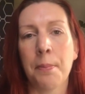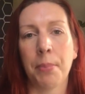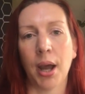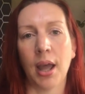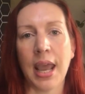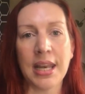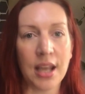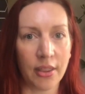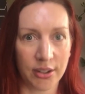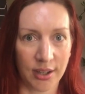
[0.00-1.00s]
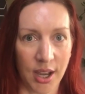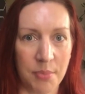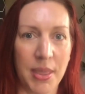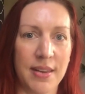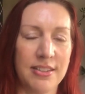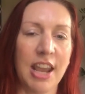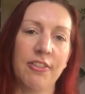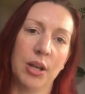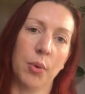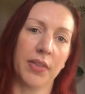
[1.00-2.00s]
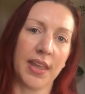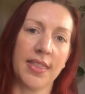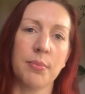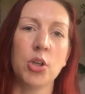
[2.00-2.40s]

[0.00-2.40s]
But any other time, then definitely worth getting them.